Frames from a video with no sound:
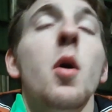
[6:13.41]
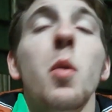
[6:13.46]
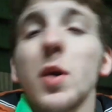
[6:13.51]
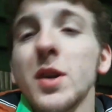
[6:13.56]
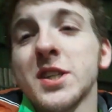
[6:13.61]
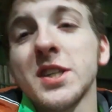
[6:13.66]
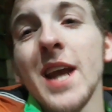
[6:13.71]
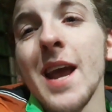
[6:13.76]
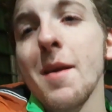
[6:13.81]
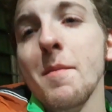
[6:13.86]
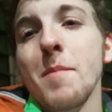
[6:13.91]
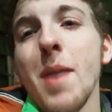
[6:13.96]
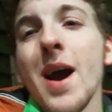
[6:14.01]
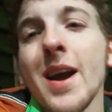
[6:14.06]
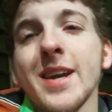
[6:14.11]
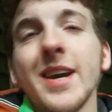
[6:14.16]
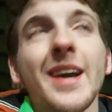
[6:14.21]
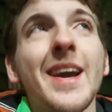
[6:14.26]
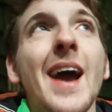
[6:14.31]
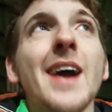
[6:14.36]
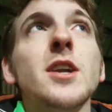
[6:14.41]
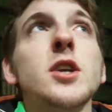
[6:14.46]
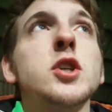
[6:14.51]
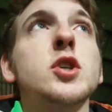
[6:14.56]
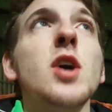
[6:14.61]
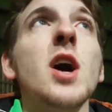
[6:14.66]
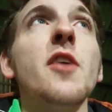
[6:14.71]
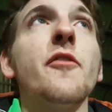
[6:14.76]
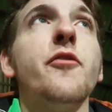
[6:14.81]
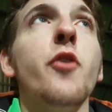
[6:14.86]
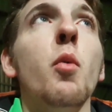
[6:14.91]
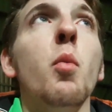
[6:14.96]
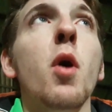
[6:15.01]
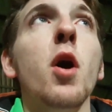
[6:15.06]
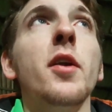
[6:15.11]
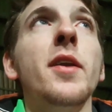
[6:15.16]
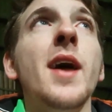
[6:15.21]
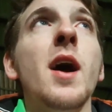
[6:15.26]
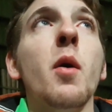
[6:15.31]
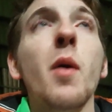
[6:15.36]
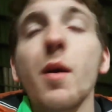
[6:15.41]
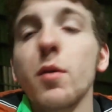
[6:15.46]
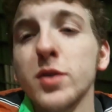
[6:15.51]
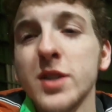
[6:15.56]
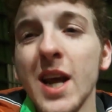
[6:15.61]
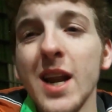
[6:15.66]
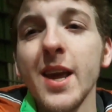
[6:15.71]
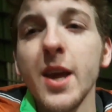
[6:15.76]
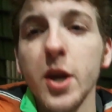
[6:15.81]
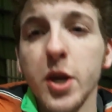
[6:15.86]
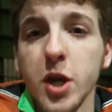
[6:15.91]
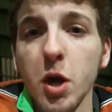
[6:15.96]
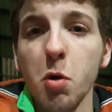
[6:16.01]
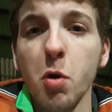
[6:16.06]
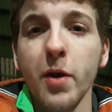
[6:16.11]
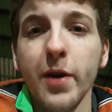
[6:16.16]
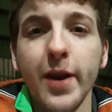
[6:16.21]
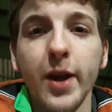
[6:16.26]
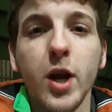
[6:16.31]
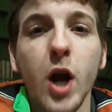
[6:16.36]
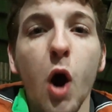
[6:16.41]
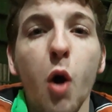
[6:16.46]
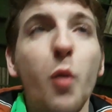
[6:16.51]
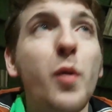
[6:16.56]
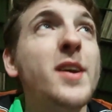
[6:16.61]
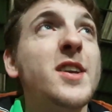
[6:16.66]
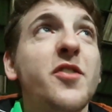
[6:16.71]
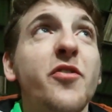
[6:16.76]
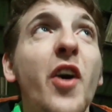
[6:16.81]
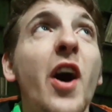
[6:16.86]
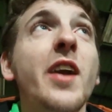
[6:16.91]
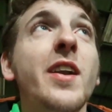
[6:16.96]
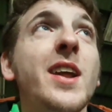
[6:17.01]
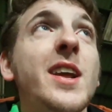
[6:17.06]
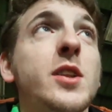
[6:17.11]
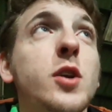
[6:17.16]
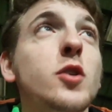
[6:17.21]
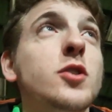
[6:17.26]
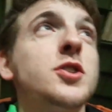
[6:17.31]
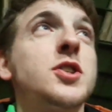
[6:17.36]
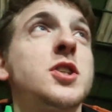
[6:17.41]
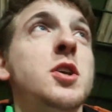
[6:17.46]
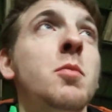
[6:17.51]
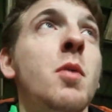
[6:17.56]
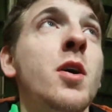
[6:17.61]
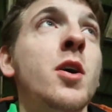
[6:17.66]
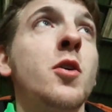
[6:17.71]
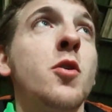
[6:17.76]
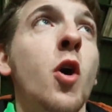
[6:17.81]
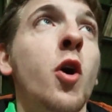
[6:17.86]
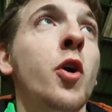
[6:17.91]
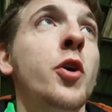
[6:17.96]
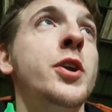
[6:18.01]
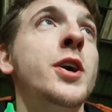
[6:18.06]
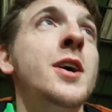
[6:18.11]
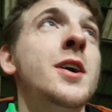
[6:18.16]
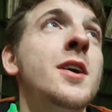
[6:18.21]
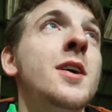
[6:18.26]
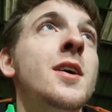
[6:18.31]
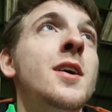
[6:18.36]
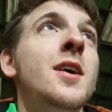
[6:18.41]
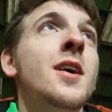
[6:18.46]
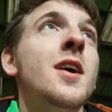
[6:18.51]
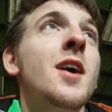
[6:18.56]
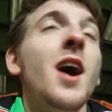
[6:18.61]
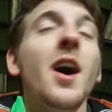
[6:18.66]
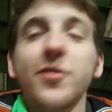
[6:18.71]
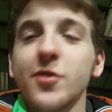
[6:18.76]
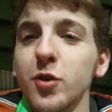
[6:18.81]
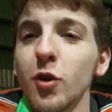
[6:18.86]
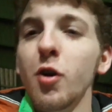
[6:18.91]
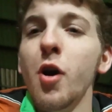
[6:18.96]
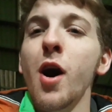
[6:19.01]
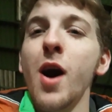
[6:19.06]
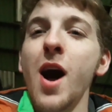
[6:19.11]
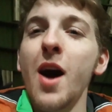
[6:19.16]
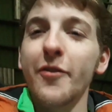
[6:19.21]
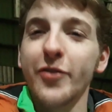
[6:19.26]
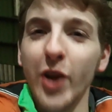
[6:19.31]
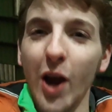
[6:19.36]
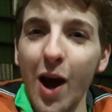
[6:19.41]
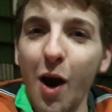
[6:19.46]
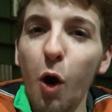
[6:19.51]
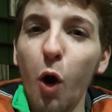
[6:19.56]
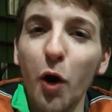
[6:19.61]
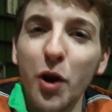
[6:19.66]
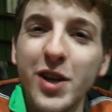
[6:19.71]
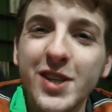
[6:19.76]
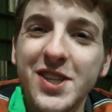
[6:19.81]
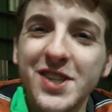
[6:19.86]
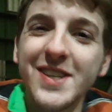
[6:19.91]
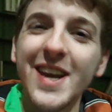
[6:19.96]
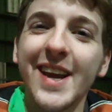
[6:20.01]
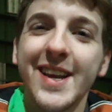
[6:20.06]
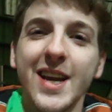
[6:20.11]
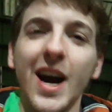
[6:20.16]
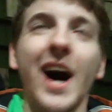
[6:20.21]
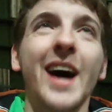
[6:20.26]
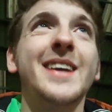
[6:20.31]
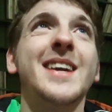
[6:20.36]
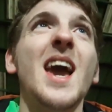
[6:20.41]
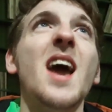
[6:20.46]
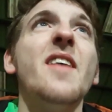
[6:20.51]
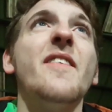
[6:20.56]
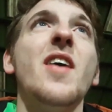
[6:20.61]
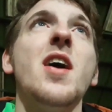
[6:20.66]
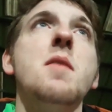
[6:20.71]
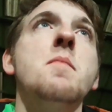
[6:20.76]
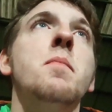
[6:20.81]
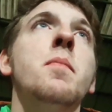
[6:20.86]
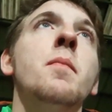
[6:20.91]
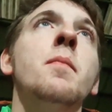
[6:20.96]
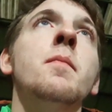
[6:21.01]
We're sitting back again, straight from 1-0. It was Elliot Hewitt in the goal. He's finally done something good. After all the stick I gave him.